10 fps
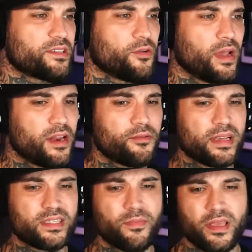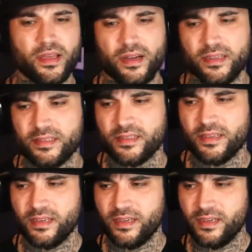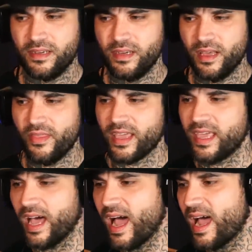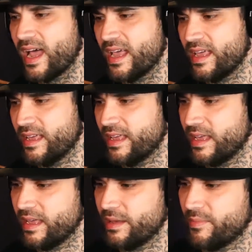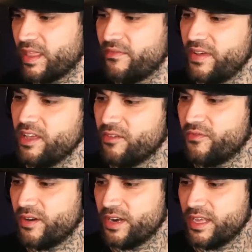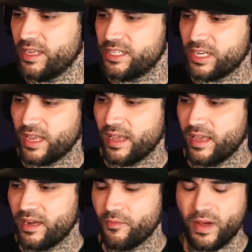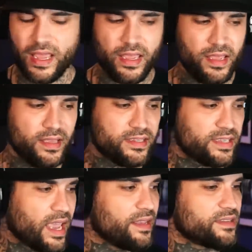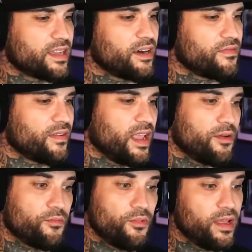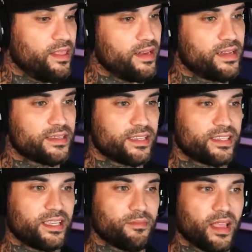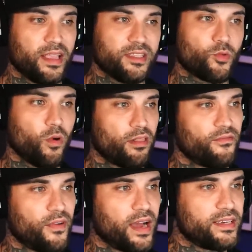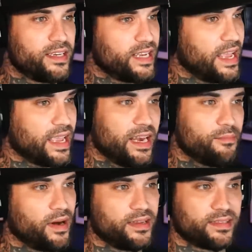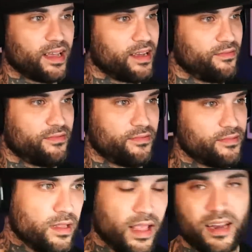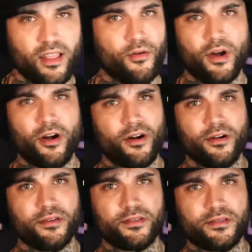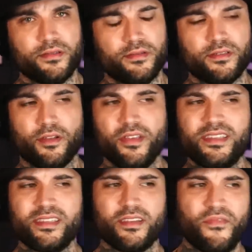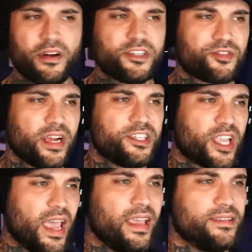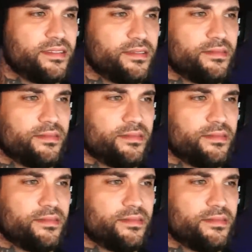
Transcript: so interesting, because the guy, by the video footage and the way he's saying stuff, it really doesn't seem like he's qualified to take anybody's life, let alone hers. So this is a very strange case.